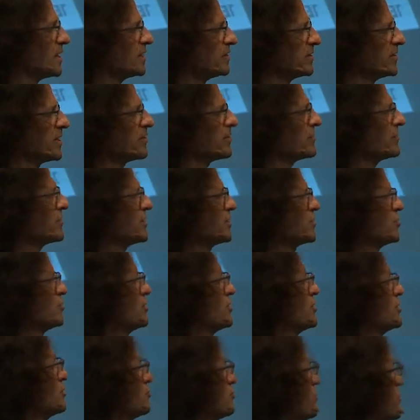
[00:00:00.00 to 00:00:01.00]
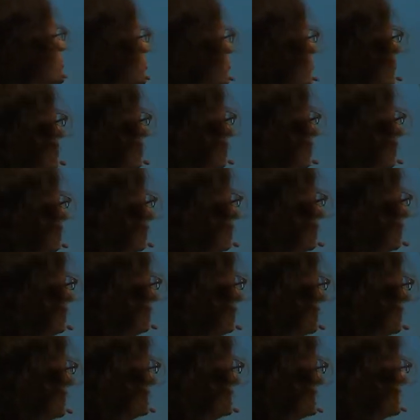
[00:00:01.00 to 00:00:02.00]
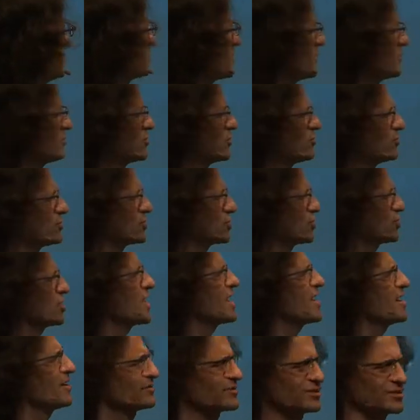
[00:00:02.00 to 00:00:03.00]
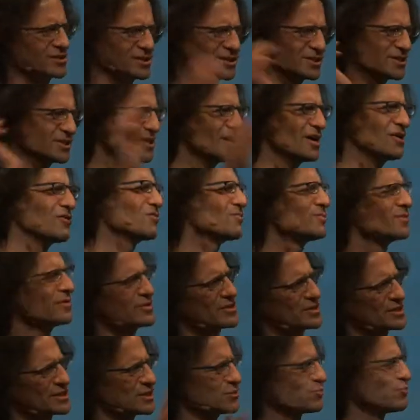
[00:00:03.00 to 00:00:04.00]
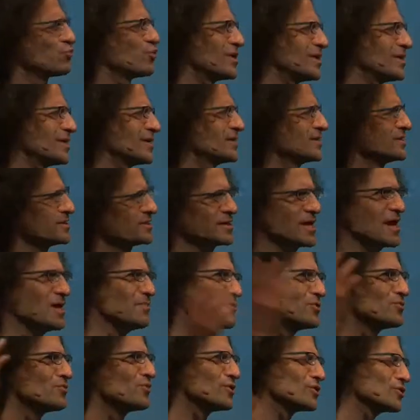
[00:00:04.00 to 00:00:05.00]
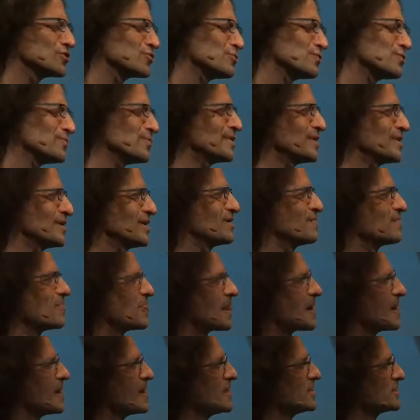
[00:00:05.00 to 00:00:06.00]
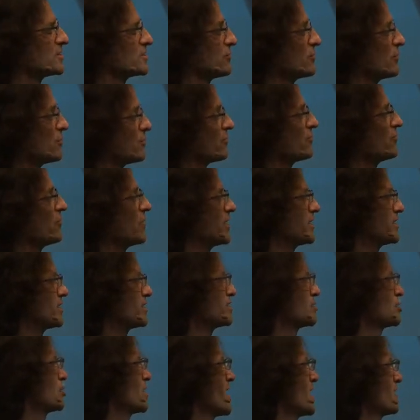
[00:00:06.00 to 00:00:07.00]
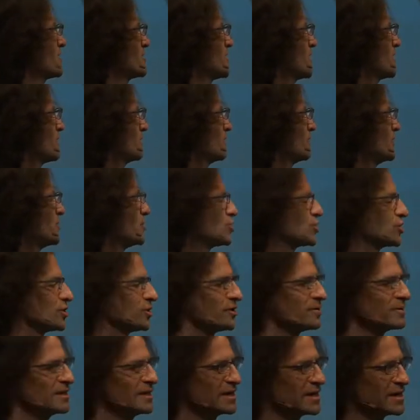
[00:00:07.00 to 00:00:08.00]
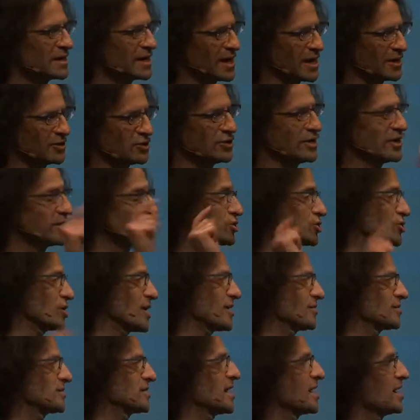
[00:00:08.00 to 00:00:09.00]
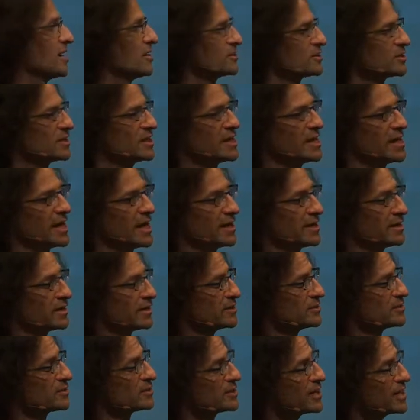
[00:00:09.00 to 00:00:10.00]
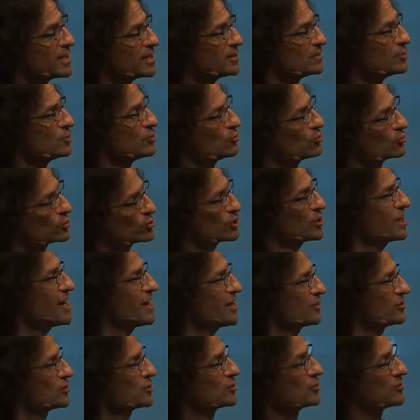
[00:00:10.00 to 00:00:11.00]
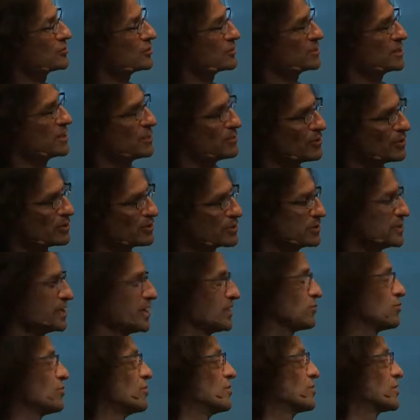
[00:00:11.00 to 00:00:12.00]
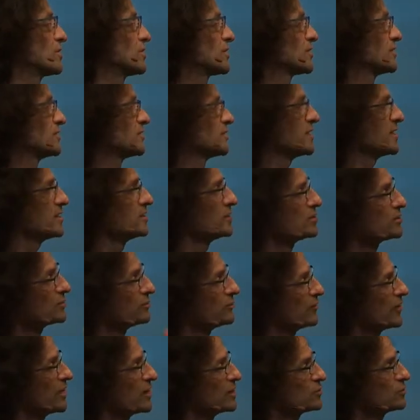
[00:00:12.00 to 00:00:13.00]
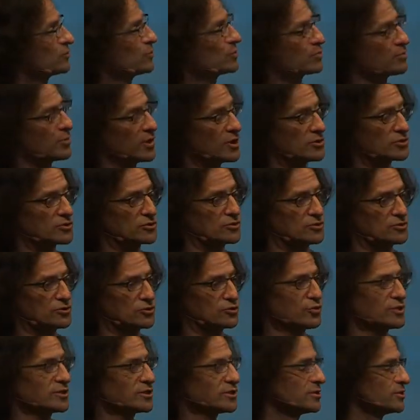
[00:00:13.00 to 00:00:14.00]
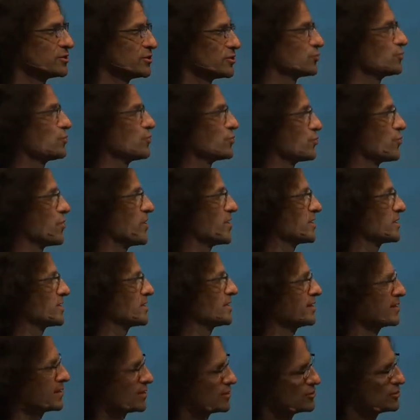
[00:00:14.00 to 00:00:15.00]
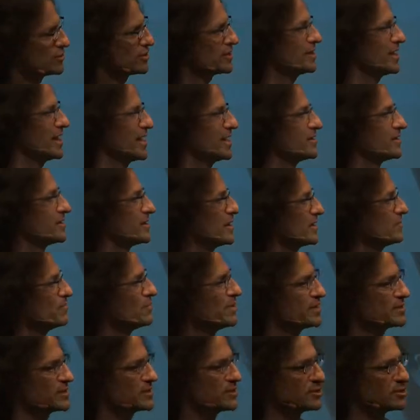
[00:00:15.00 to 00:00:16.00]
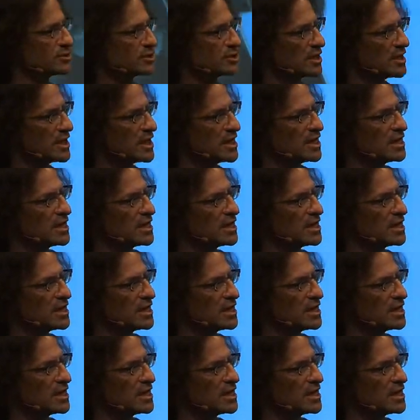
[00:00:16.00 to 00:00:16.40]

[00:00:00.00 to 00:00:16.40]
The other thing you know is when you're watching TV, sometimes you want to shout, this is terrible, this is brilliant, come and watch with me. So we provided a shout-out feature. And you hit shout out, and it can send your shout to the zeebox network. It can send it to Facebook, post it on Twitter just with one click, and you can edit that message.